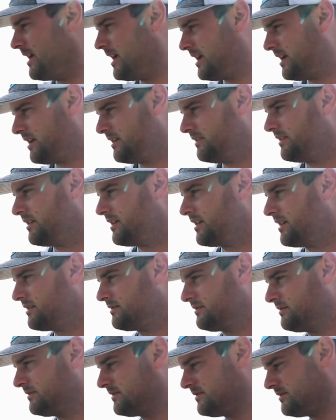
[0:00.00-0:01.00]
And,
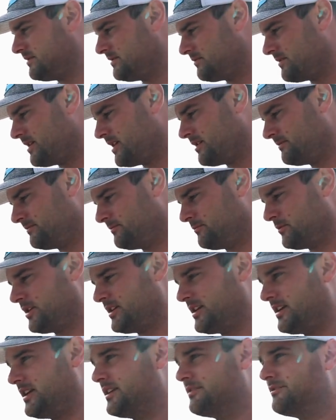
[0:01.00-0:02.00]
well, we're
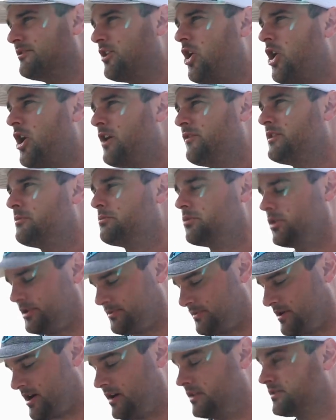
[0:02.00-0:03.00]
going to get off the
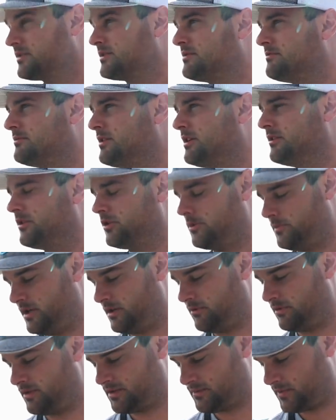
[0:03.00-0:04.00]
brush piles a little
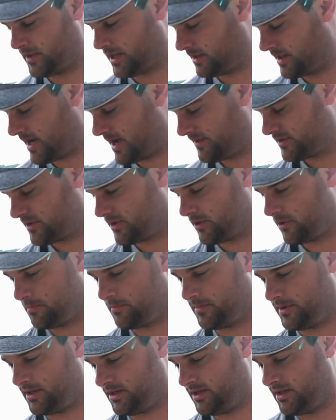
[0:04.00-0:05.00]
bit because we got Livescope,
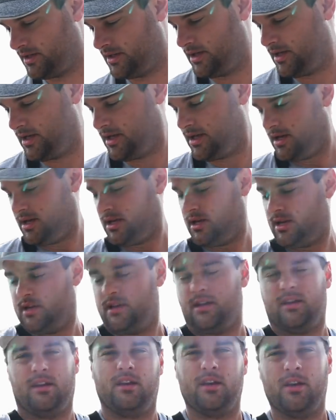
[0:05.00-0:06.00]
but
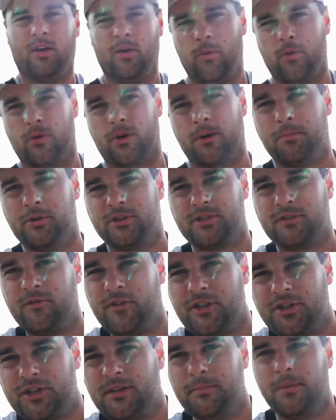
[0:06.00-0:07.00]
we're going to put some
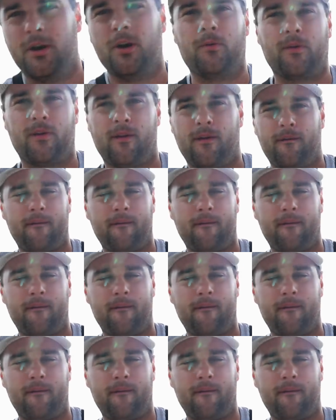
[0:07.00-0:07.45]
fish in the boat.